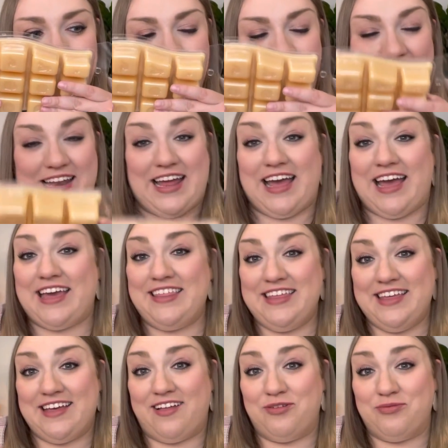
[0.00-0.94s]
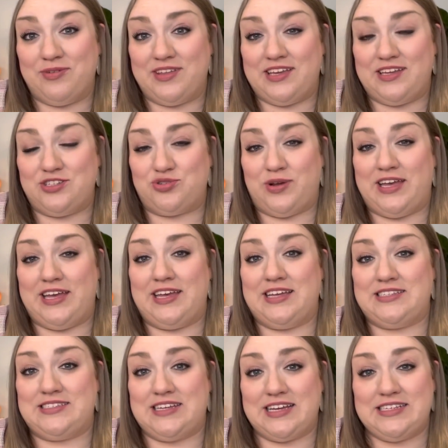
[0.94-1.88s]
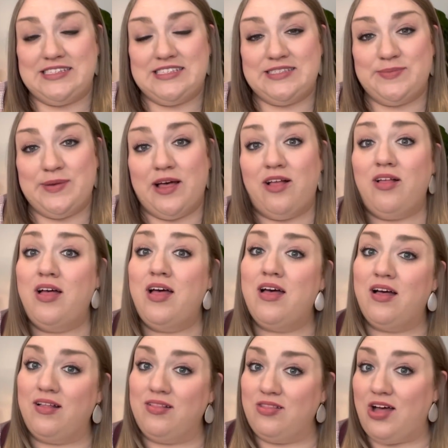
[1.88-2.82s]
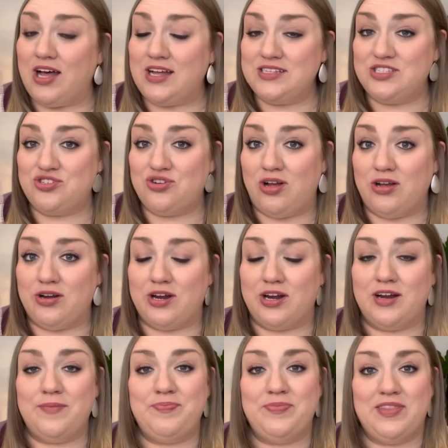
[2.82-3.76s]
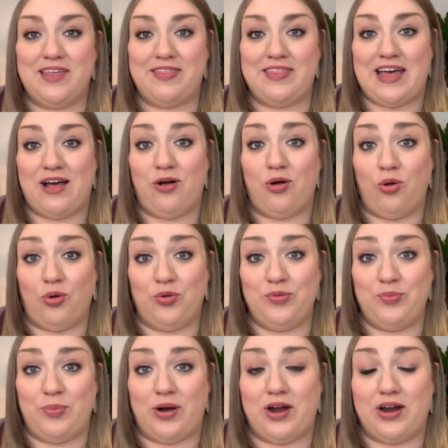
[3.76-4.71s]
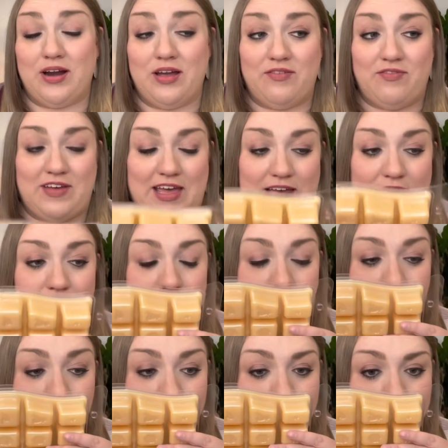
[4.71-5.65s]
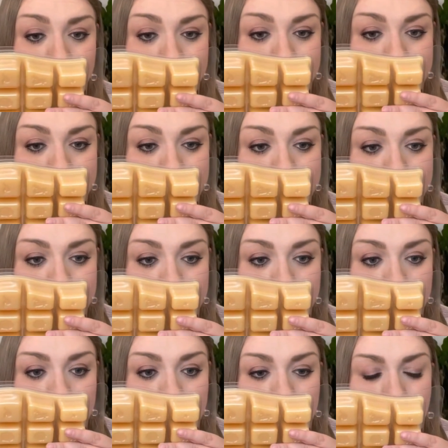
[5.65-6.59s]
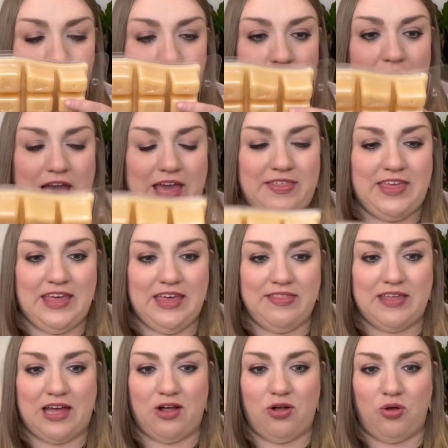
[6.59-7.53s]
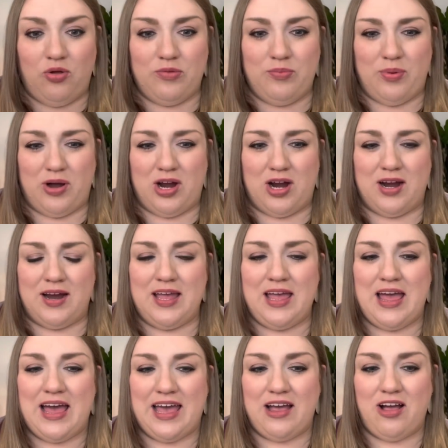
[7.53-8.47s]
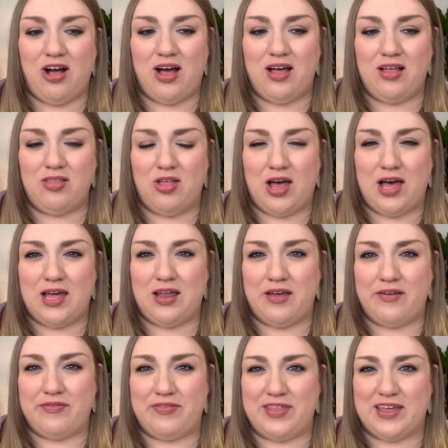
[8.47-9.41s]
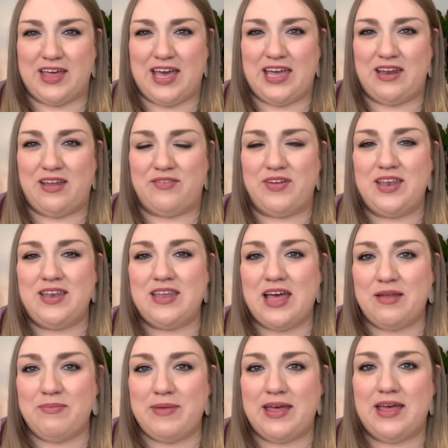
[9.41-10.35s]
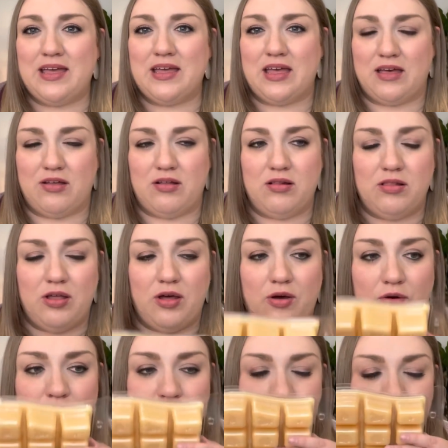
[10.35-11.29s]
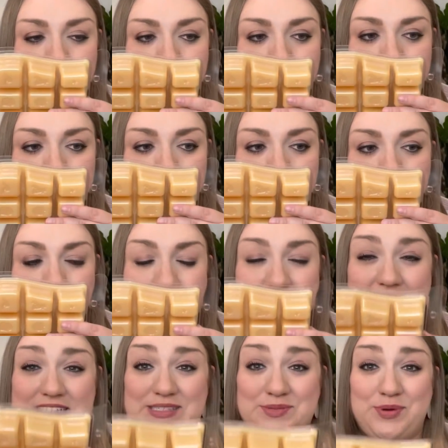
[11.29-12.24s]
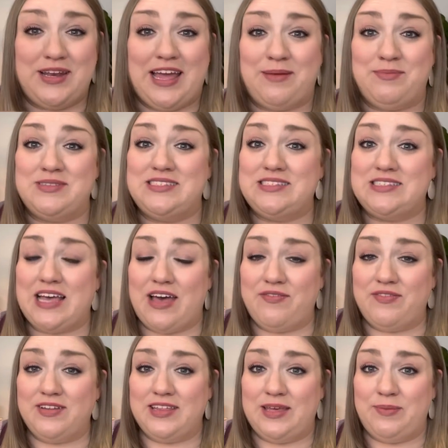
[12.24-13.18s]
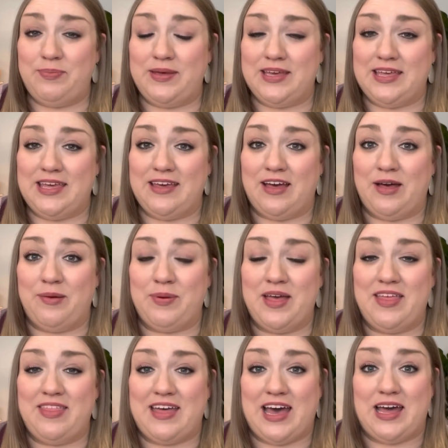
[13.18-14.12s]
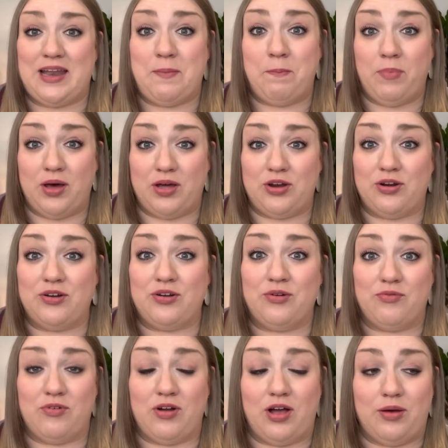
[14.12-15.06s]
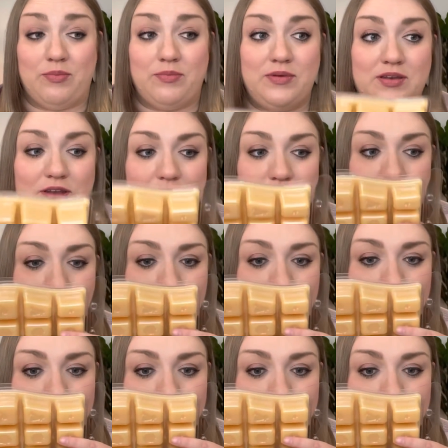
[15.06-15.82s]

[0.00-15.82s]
and I think I'll really enjoy it. It does smell a lot stronger than that old bar of eggnog. I think in that old bar, I got a lot of the kind of nutmeg and clove, but this one I'm definitely picking up that buttered rum note,